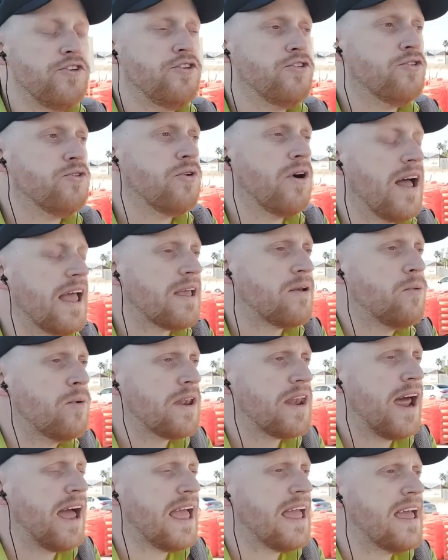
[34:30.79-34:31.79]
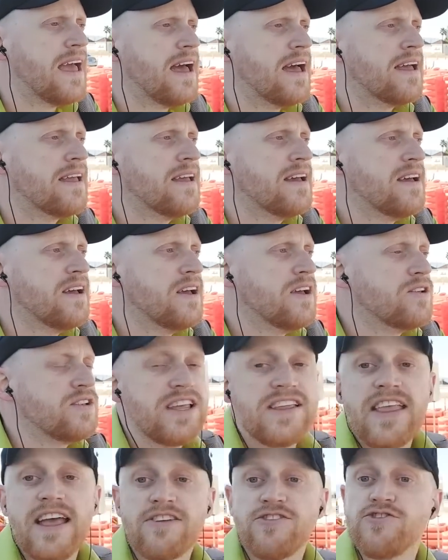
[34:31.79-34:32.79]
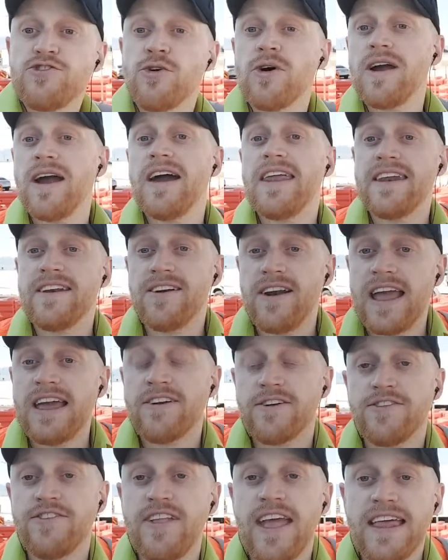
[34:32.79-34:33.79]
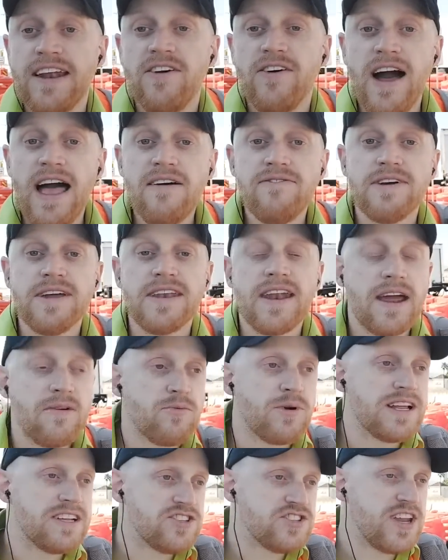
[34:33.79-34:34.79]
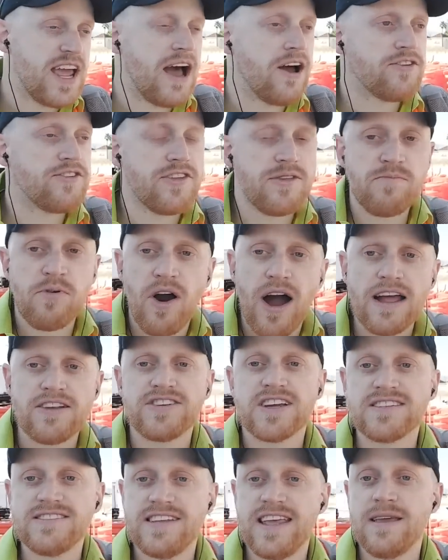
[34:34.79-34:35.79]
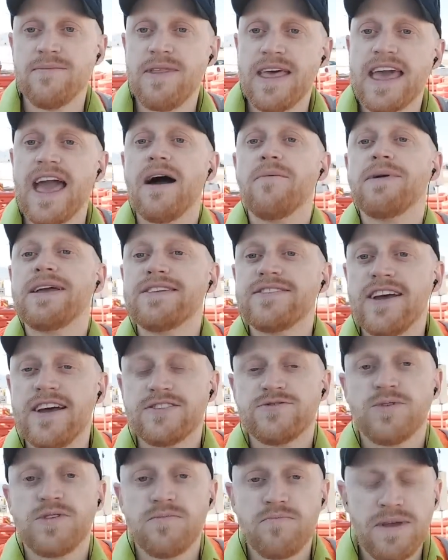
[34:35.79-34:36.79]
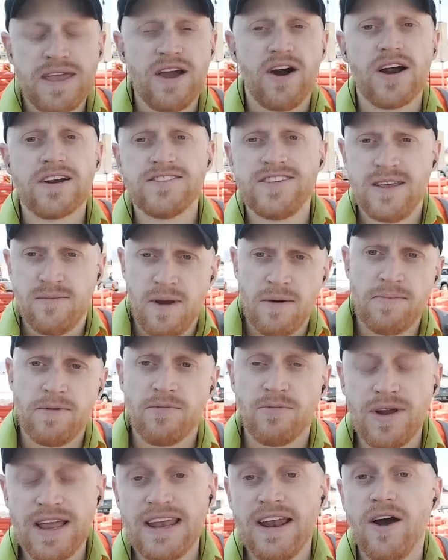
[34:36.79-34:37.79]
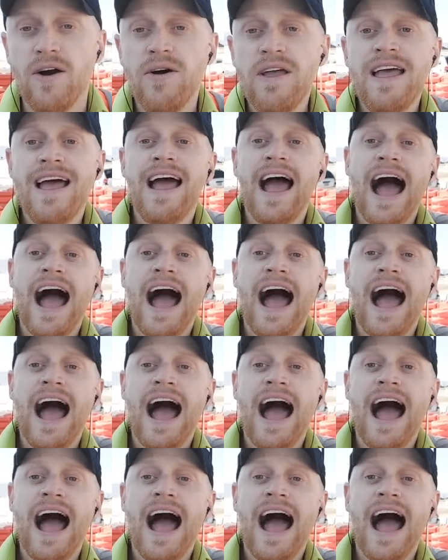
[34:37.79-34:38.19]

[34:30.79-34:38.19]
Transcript: Like when I, uh, did that story on Inter Interstate 11. I reached out to the project team. They got me in touch with the PR team up in Reno.